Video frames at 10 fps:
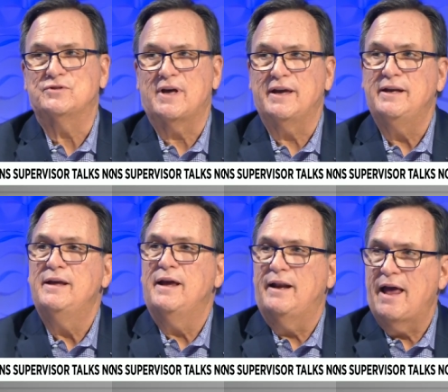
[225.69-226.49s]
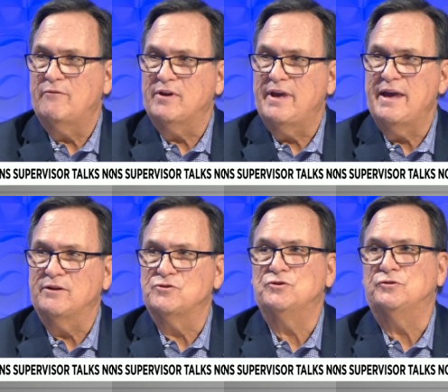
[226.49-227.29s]
site and have it
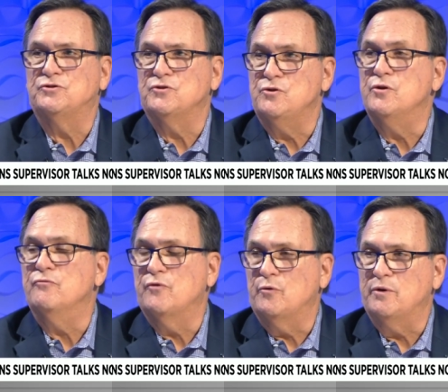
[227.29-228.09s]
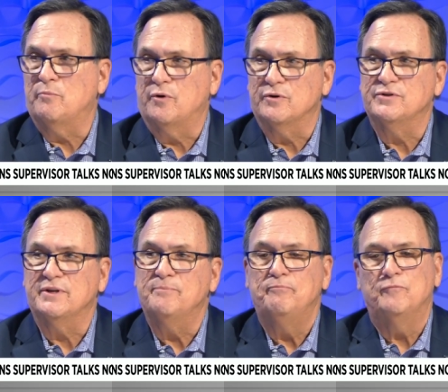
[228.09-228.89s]
canceled so you can vote in
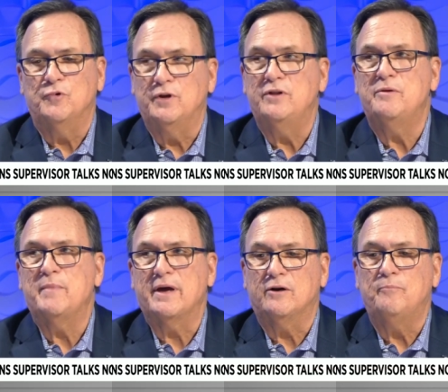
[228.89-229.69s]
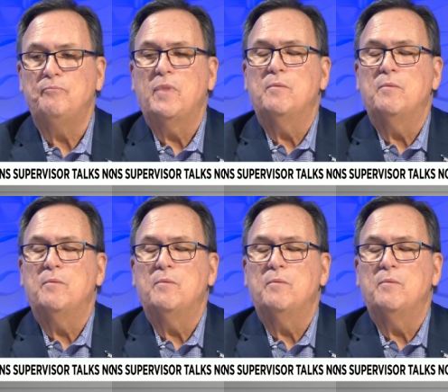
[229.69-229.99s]
person, put it in the mail.